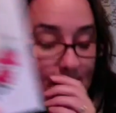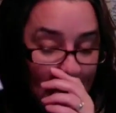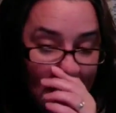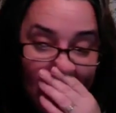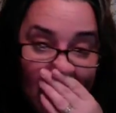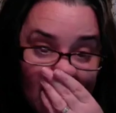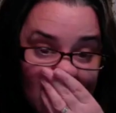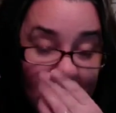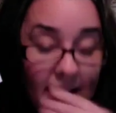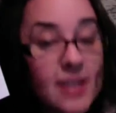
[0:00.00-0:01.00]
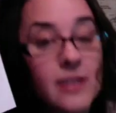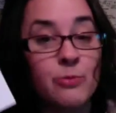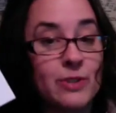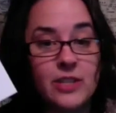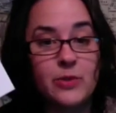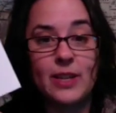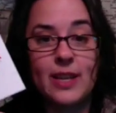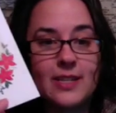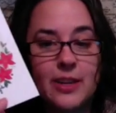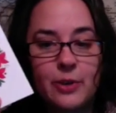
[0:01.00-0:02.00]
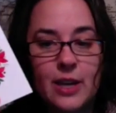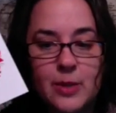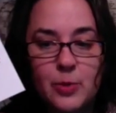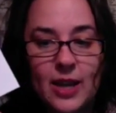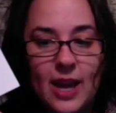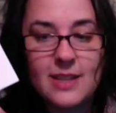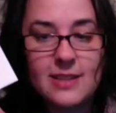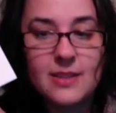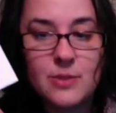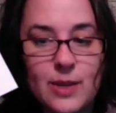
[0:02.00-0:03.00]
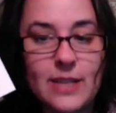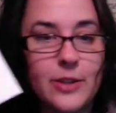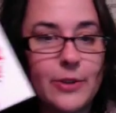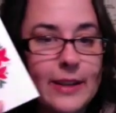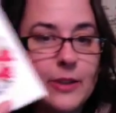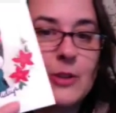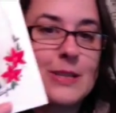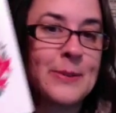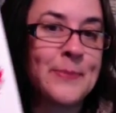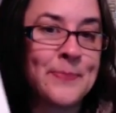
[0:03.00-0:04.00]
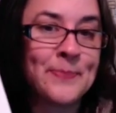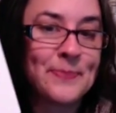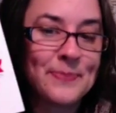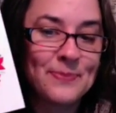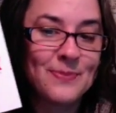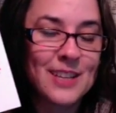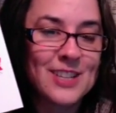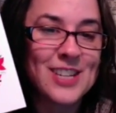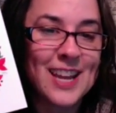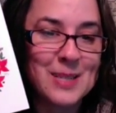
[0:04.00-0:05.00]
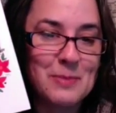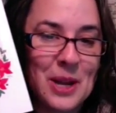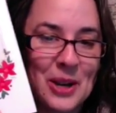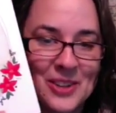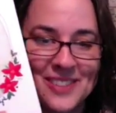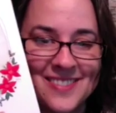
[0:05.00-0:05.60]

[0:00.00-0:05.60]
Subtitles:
And I just realized I forgot to bring Alice's reindeer antlers. She has a pair.